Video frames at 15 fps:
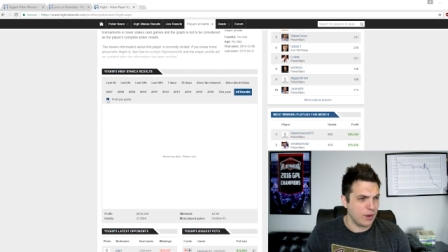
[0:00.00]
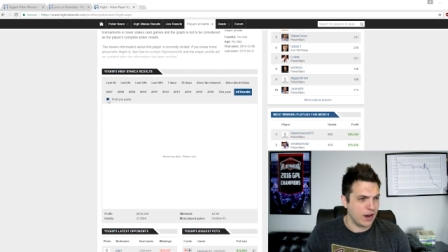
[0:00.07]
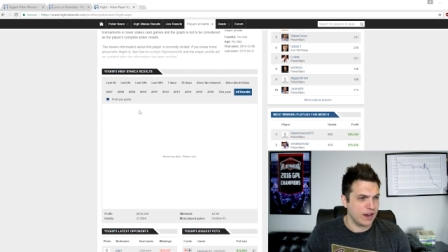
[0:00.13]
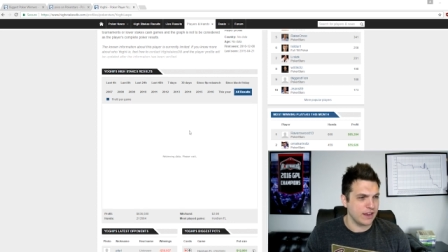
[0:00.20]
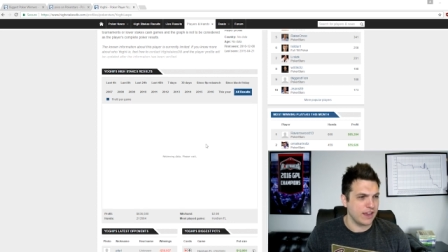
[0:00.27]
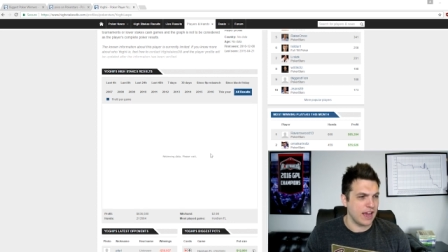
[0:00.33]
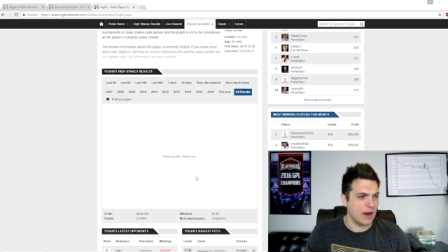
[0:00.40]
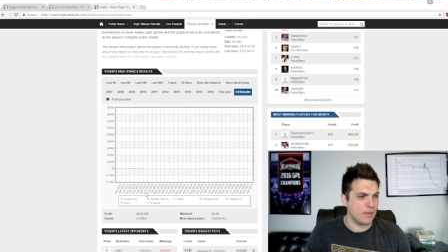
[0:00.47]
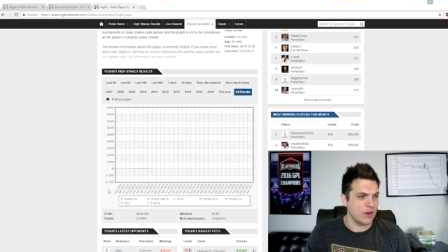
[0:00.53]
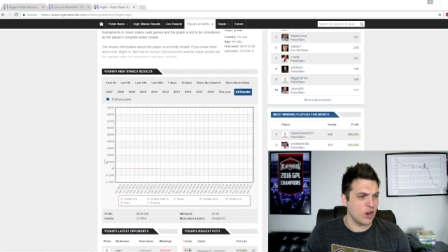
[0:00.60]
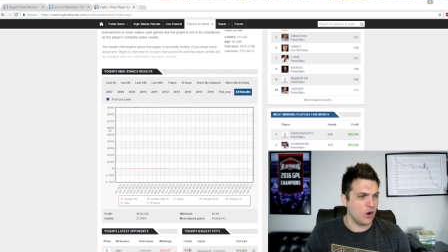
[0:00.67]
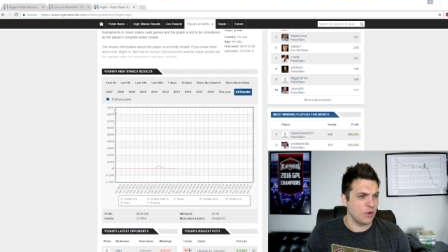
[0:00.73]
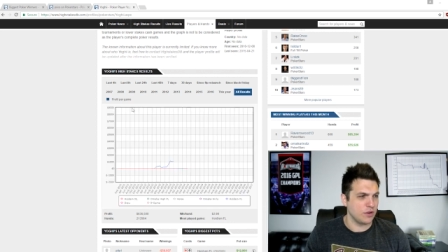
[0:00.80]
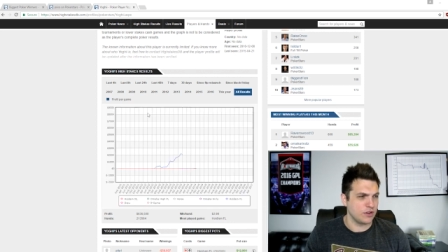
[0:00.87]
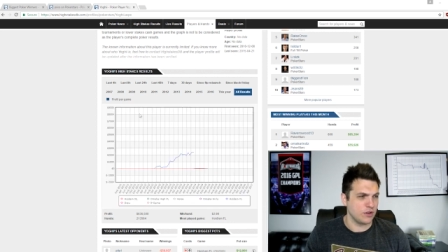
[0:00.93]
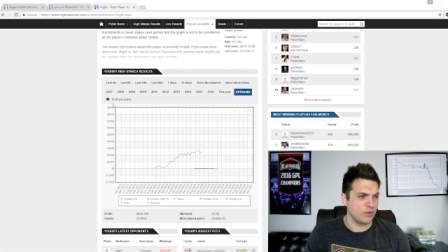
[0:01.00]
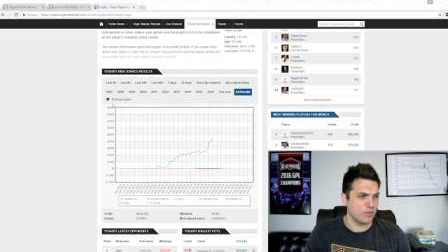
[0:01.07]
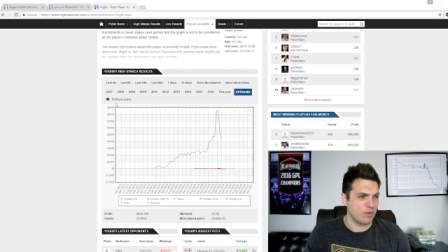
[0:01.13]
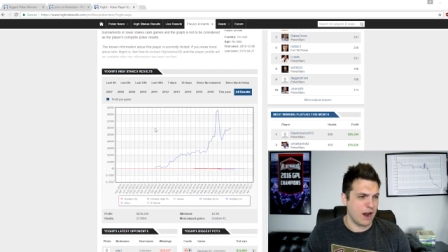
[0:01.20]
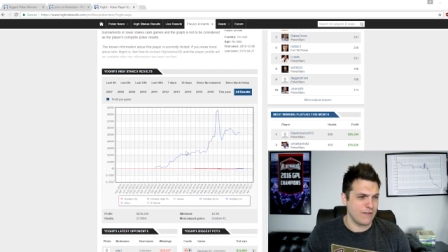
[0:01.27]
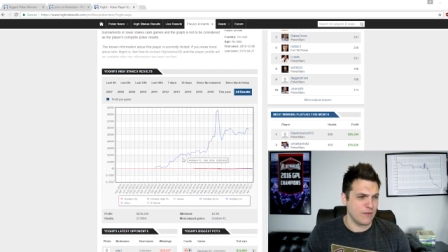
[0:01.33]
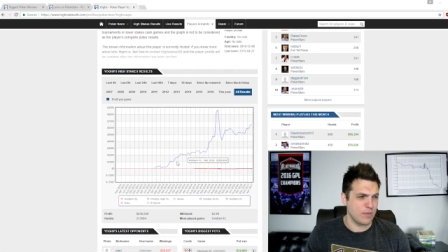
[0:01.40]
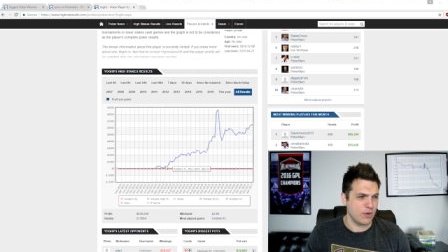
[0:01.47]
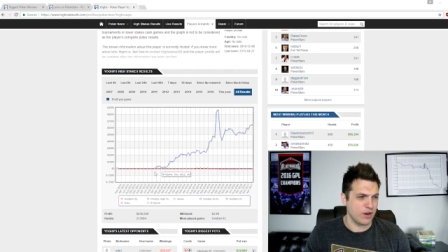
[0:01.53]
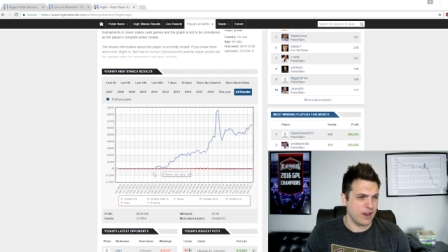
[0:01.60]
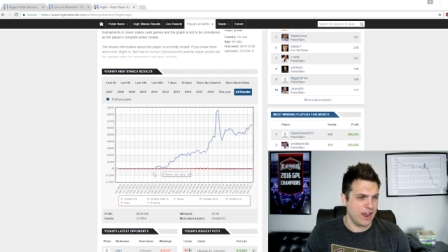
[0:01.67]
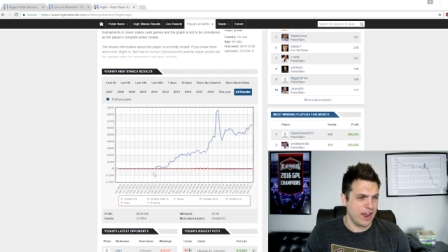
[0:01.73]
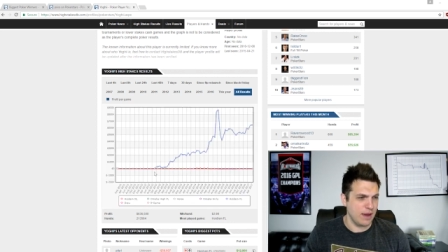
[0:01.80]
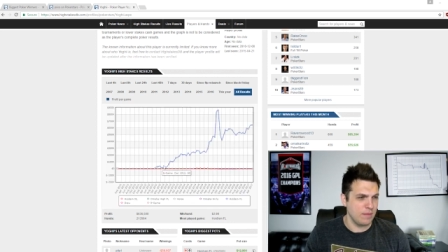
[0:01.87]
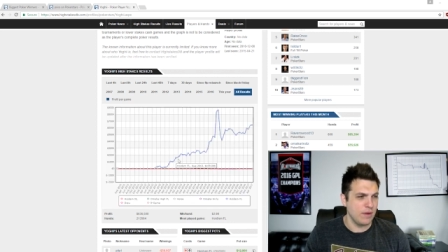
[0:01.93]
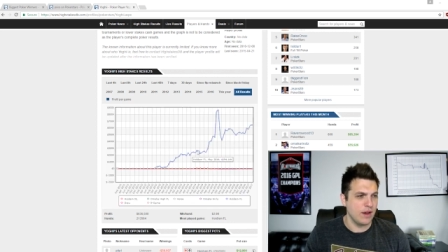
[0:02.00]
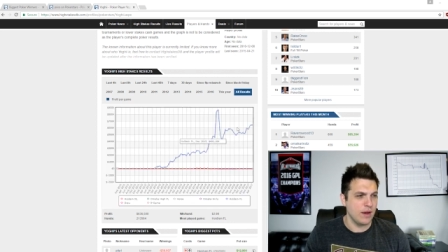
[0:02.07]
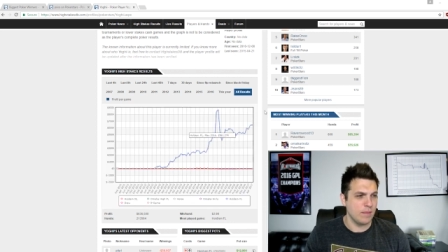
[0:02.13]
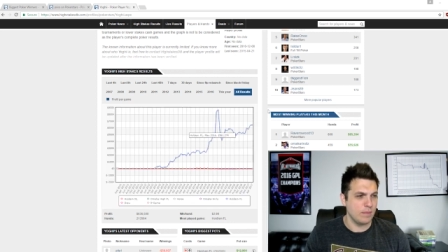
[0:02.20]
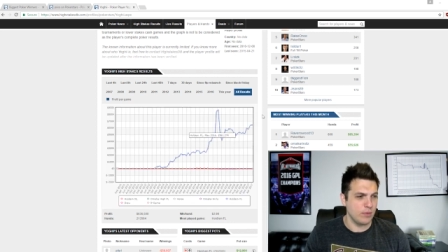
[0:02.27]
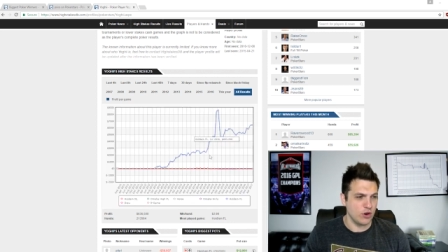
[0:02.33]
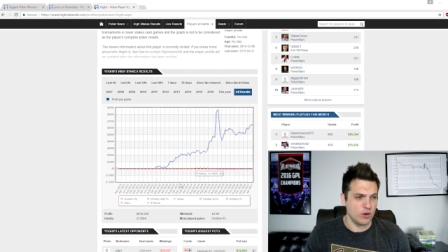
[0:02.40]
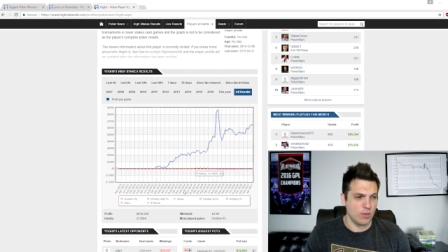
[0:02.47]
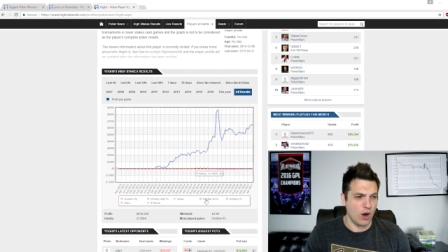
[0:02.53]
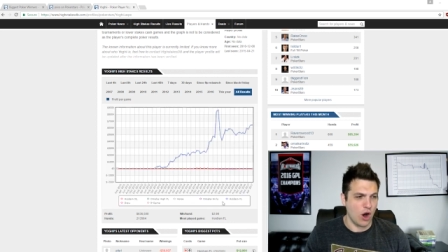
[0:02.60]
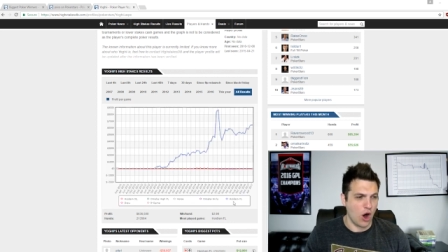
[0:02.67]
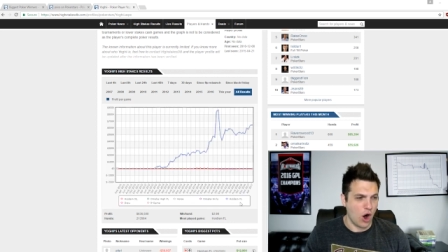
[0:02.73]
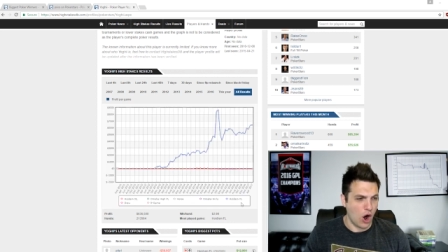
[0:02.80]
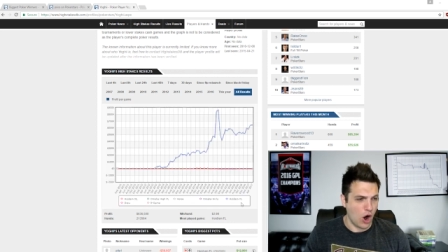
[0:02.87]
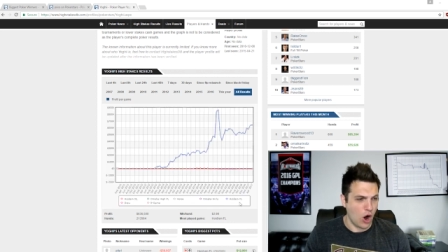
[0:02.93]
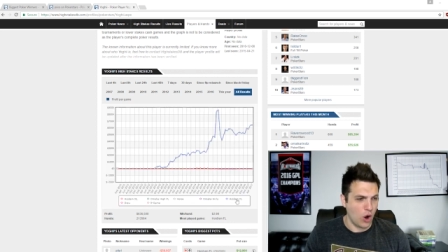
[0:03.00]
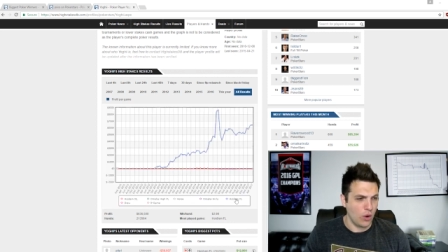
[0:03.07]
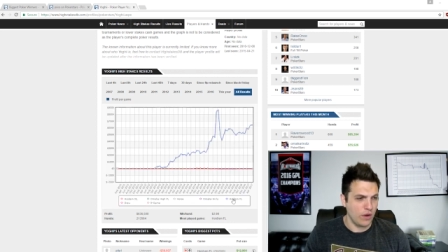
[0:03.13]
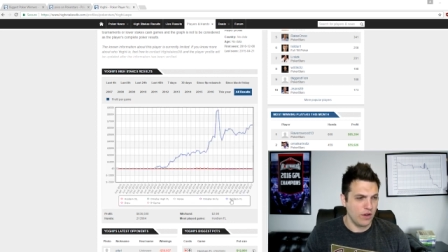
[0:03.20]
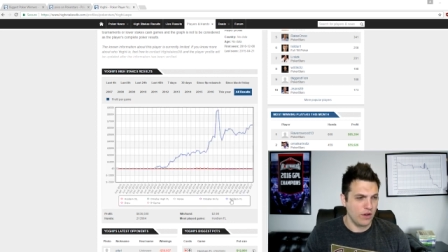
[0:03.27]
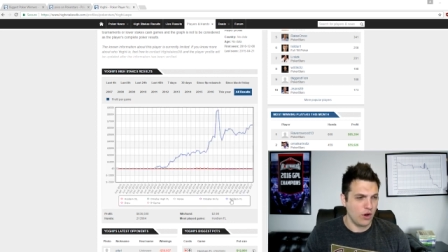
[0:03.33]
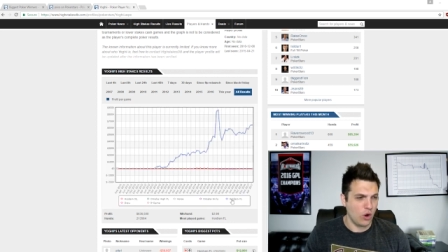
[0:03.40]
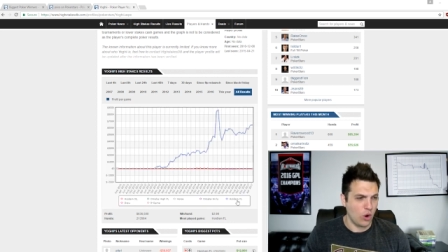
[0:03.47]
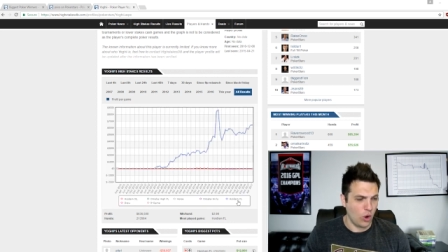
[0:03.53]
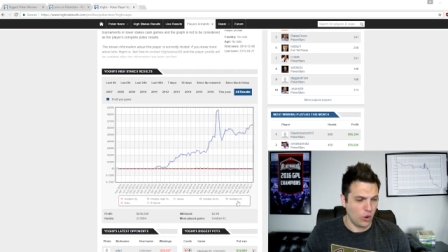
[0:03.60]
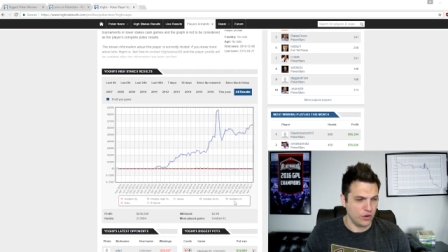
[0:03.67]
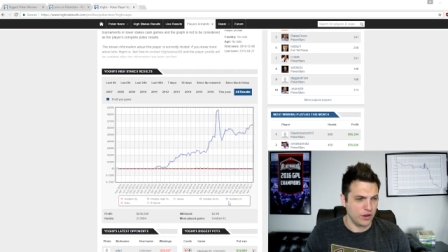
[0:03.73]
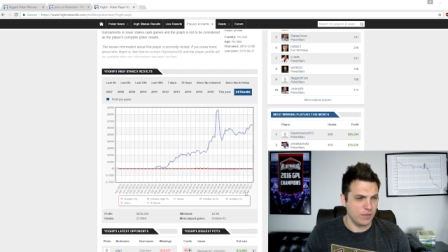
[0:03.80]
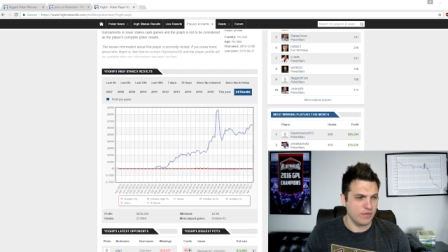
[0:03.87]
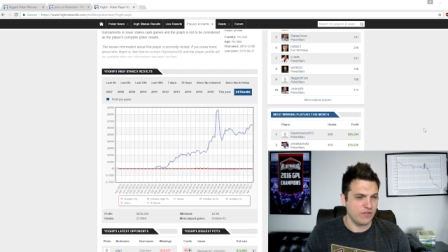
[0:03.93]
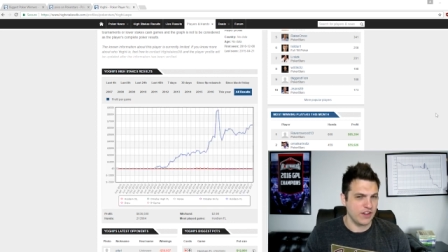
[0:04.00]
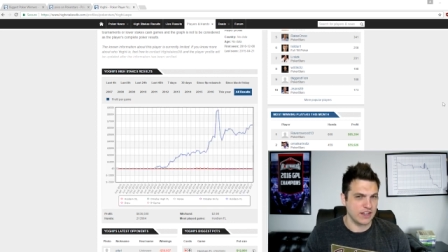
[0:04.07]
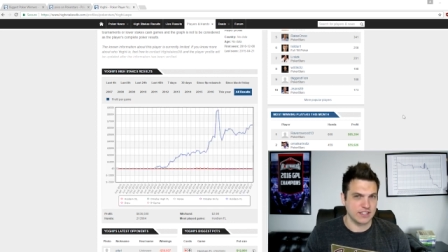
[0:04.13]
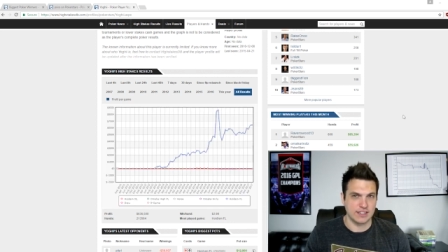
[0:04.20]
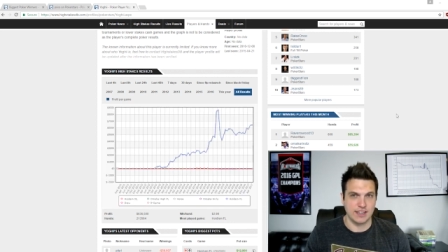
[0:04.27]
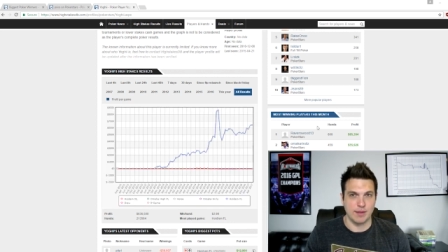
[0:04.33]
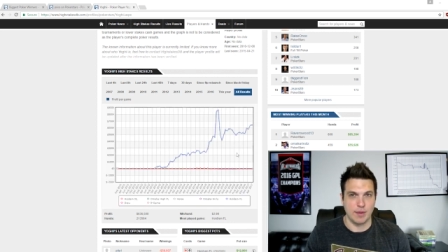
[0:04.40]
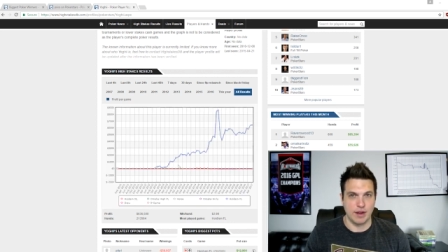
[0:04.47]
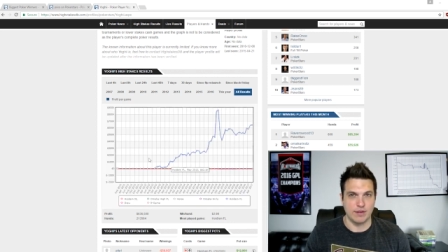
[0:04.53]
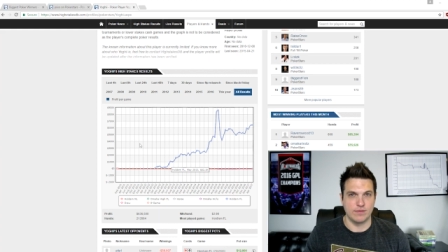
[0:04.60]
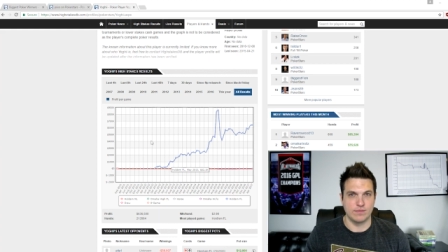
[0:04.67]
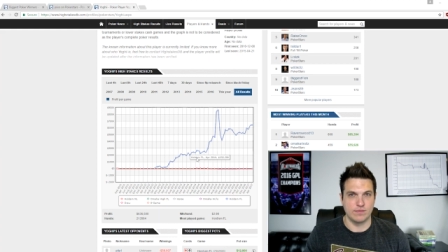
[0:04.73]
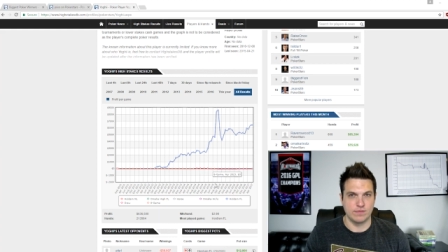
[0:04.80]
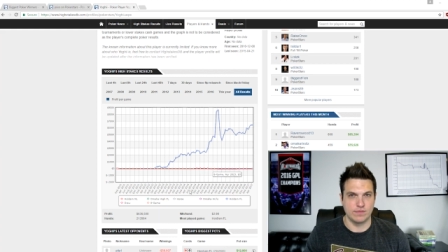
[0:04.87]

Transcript: But again, we go to profit per game, boom, all hold'em fixed limit.